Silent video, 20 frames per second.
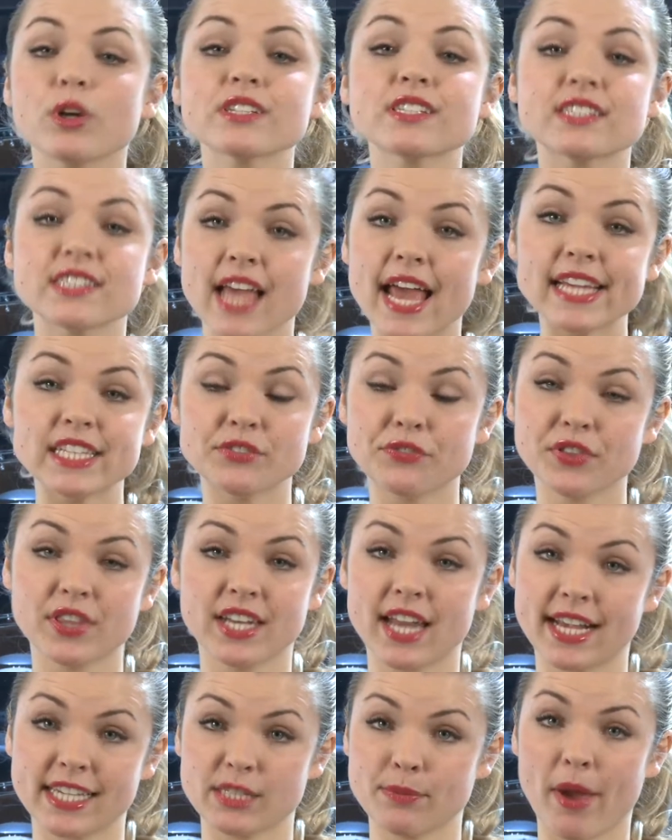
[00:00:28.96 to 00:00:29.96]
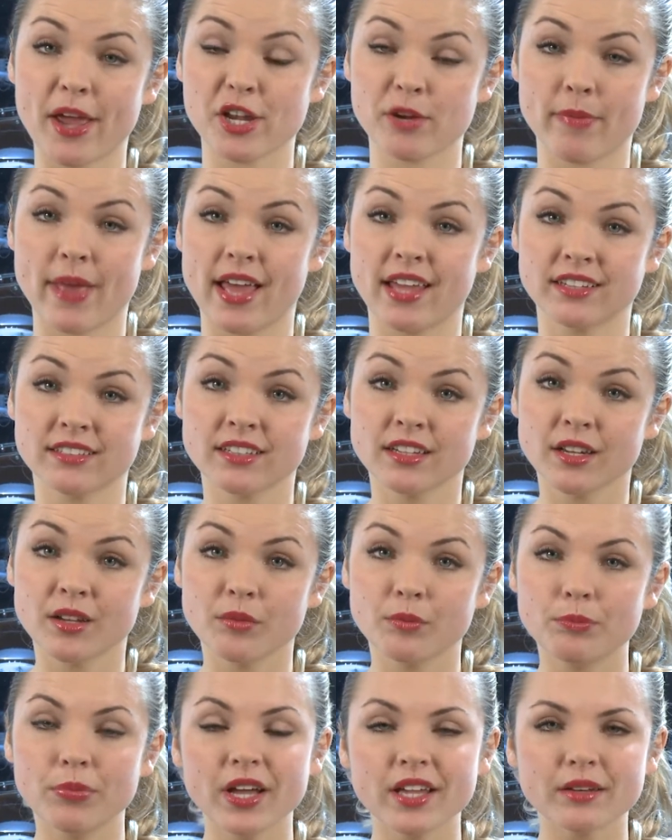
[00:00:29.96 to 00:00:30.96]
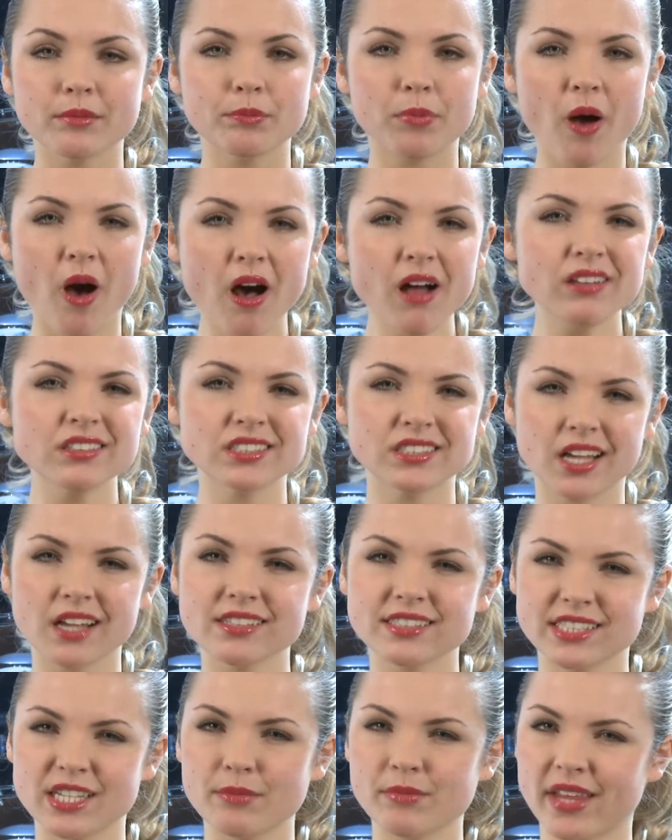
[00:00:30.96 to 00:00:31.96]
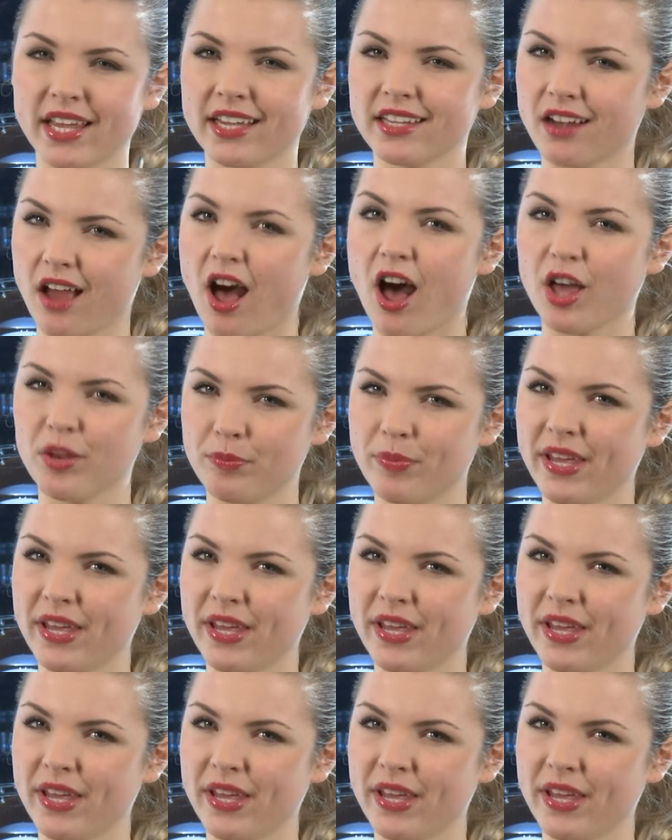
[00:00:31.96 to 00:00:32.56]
psyched for the next Spider-Man. But Paul does seem like an odd